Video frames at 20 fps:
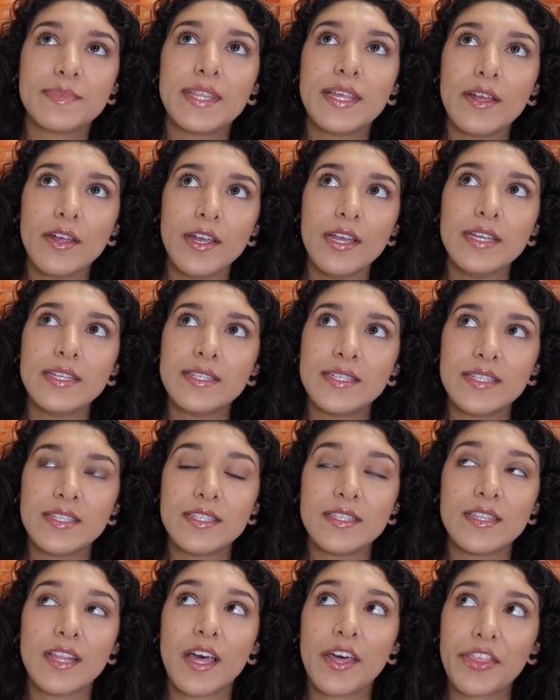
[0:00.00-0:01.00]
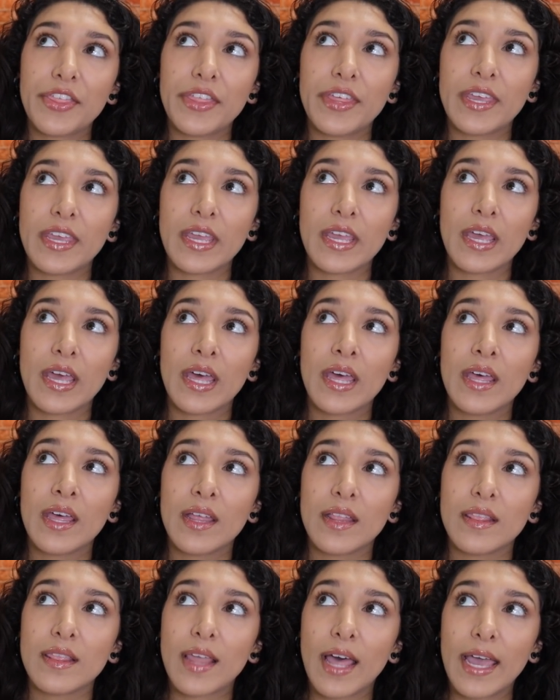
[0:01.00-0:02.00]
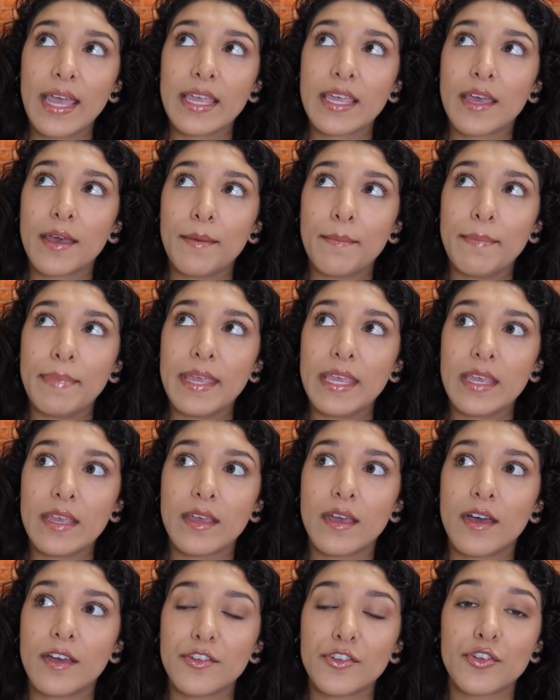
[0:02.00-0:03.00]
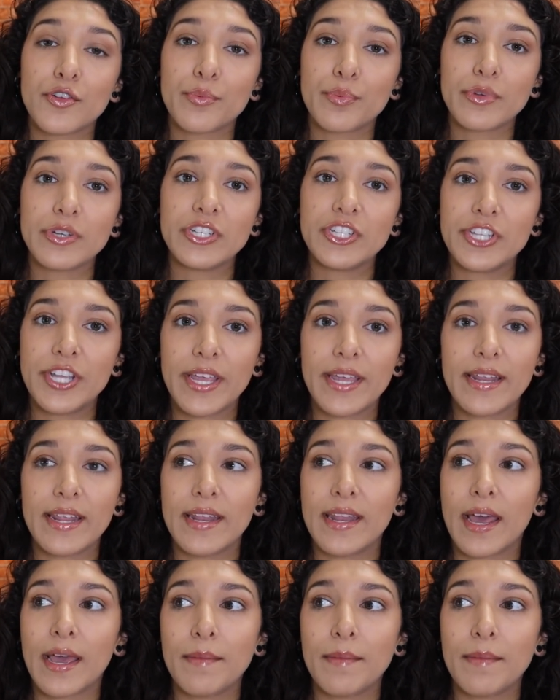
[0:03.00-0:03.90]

There is nothing like being underappreciated.